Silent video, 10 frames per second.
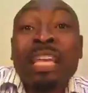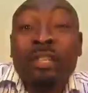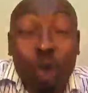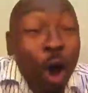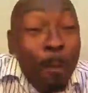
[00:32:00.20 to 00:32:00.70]

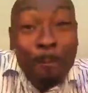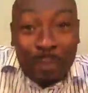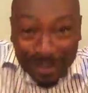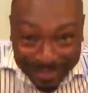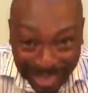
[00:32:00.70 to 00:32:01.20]
his own
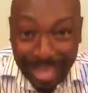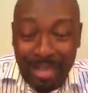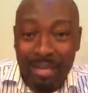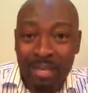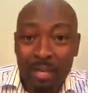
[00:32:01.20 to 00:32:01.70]
brother
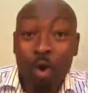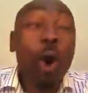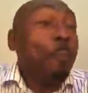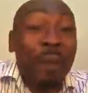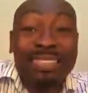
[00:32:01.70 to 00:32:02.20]

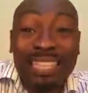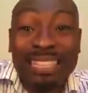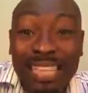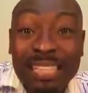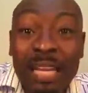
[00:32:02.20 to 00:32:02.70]
who
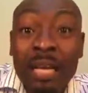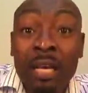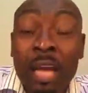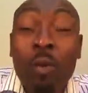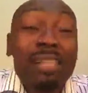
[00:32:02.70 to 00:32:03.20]
practices,
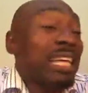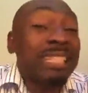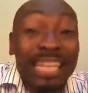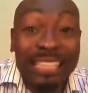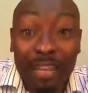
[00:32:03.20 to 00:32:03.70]
he was a
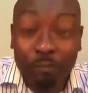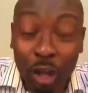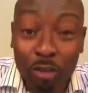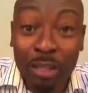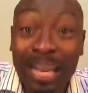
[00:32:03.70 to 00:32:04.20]
native
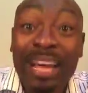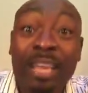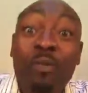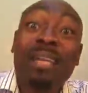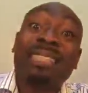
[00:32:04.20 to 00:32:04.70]
doctor. Now
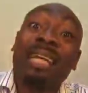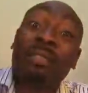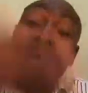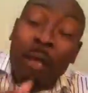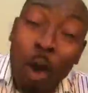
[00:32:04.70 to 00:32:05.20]
he went
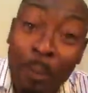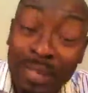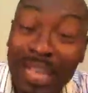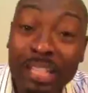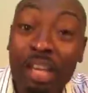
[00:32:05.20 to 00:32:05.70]
and
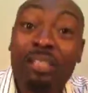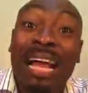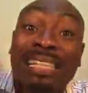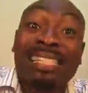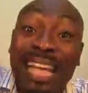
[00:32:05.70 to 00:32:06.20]
opened a church
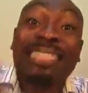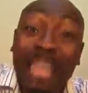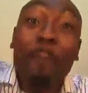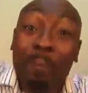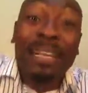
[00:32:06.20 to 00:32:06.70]
and
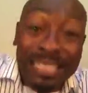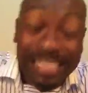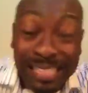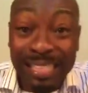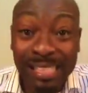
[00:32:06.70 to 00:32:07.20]
started
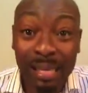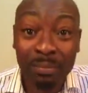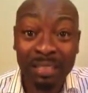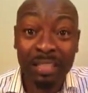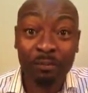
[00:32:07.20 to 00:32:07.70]
practicing the same
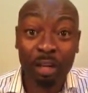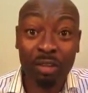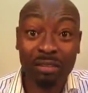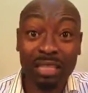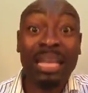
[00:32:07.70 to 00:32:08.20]
native
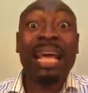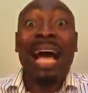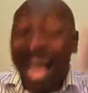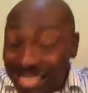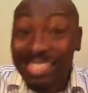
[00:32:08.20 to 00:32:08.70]
doctor thing
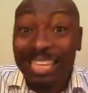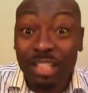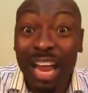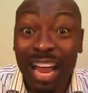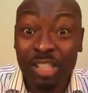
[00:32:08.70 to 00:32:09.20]
as a
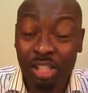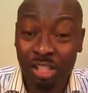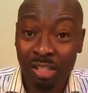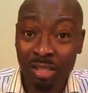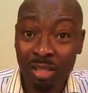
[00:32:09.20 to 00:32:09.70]

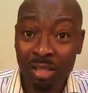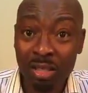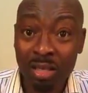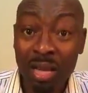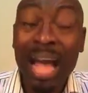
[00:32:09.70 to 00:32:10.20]
church.
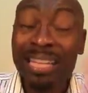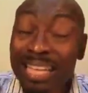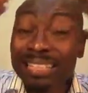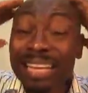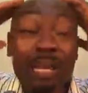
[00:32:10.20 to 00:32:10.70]
And
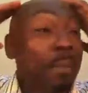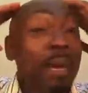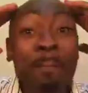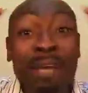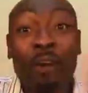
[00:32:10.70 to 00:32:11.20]
he's telling me,
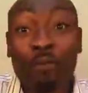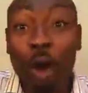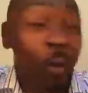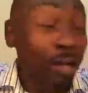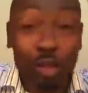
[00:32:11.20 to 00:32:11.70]
man of
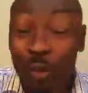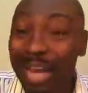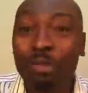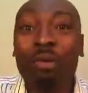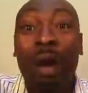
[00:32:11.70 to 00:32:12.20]
God, what do?
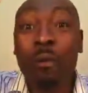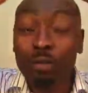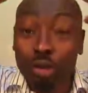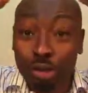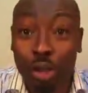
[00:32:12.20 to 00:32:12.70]
I
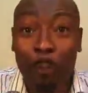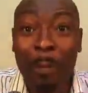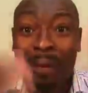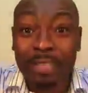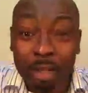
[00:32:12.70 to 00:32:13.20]
want to stop
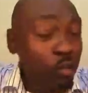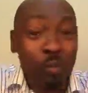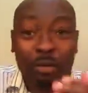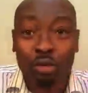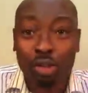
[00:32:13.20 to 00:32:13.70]
him, but he doesn't
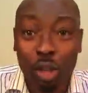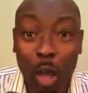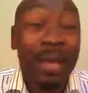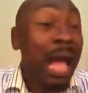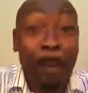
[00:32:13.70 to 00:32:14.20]
want to
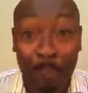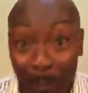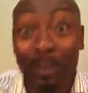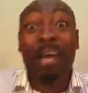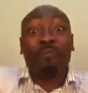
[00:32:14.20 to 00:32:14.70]
stop. And
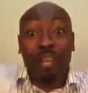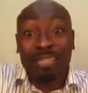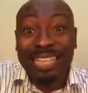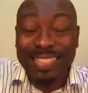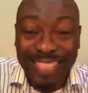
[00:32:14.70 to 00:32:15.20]
people are
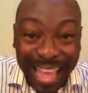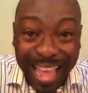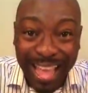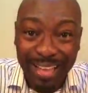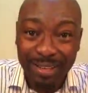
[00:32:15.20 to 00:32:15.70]
flooding in
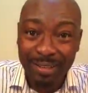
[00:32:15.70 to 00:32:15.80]
there.